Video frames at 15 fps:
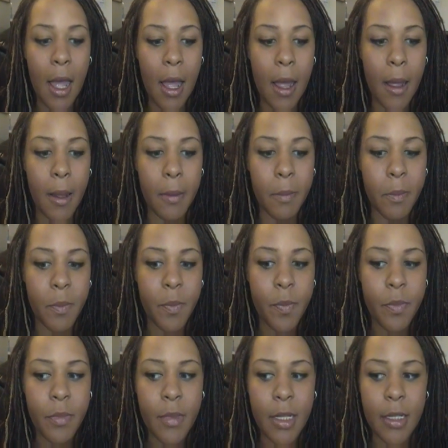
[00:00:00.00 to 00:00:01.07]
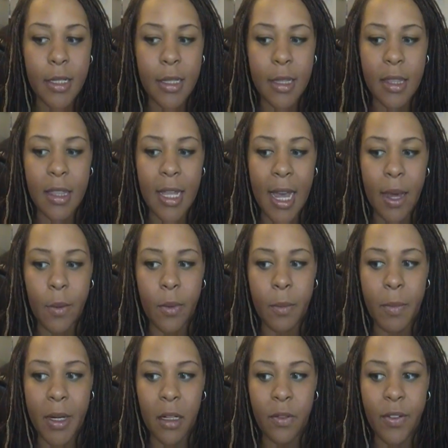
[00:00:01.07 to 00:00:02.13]
Um, that
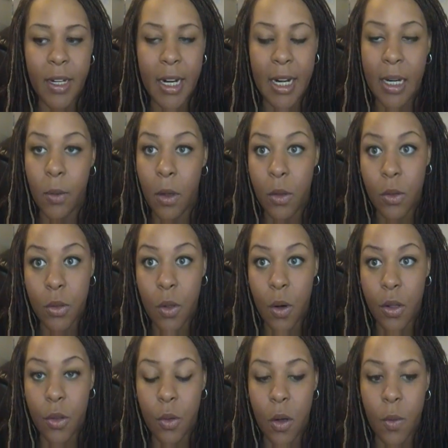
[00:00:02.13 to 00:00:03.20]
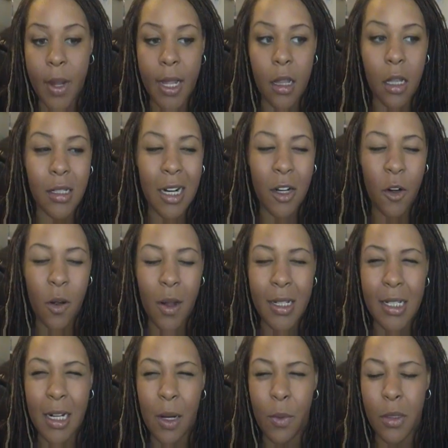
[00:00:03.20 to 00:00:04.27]
would benefit anyone who's going through a weight loss. I know I
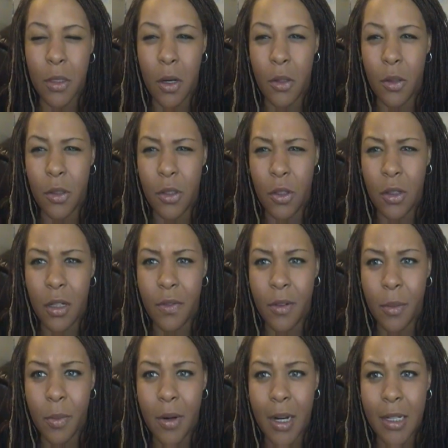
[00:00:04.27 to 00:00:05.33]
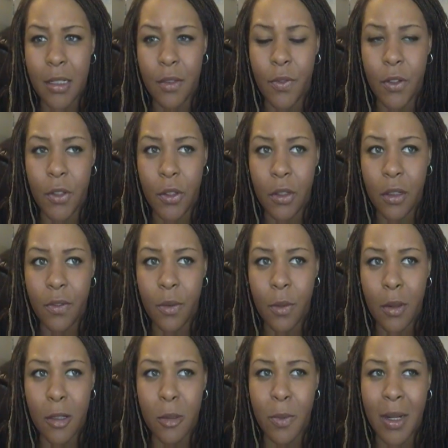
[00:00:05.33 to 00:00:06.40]
said I was going to do two different prizes for two
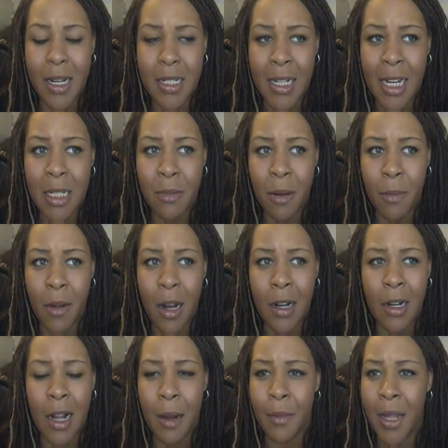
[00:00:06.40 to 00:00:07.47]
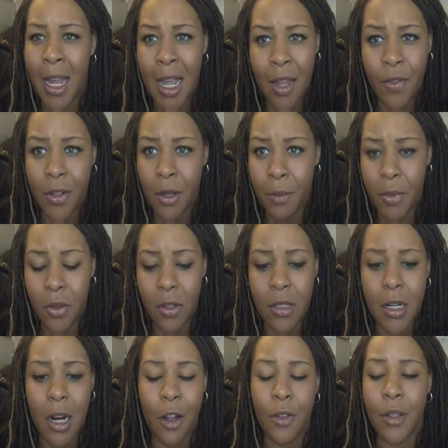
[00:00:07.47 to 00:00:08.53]
different winners, but I changed my mind. I'm not having a beauty
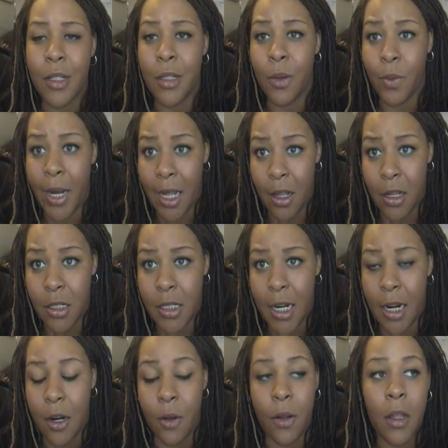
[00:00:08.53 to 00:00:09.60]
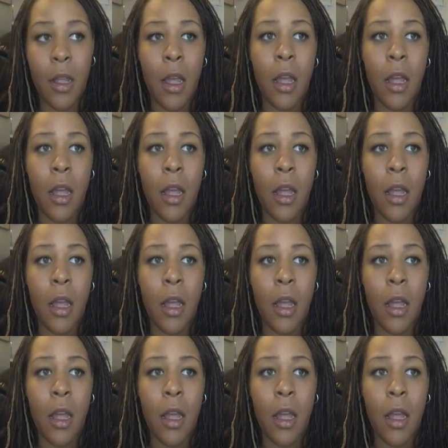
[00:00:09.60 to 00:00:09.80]
channel. This is a weight loss channel.